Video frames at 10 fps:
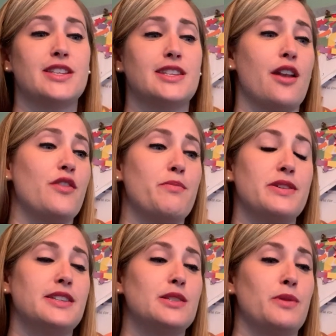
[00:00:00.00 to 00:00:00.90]
It's none of our
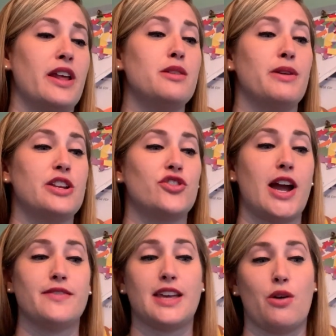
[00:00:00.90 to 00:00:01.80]
business what anybody
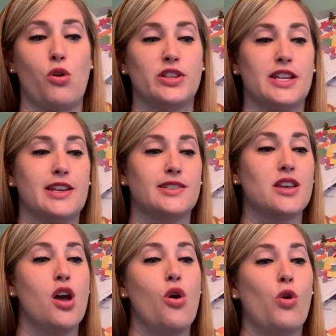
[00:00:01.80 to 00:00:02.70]
drives, how old it is,
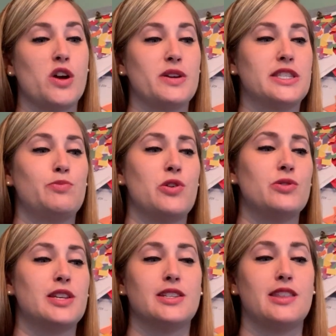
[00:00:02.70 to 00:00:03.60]
or what
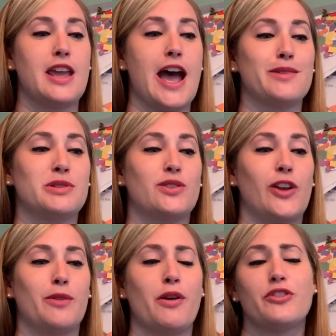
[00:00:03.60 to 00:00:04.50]
spews into the
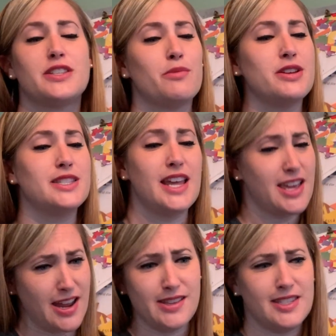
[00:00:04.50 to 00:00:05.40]
atmosphere. But for some reason, I
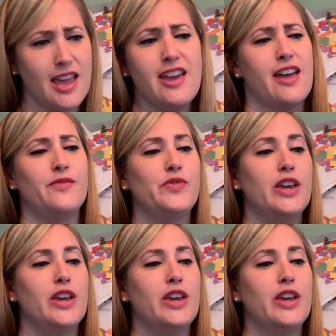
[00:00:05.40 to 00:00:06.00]
can't say it.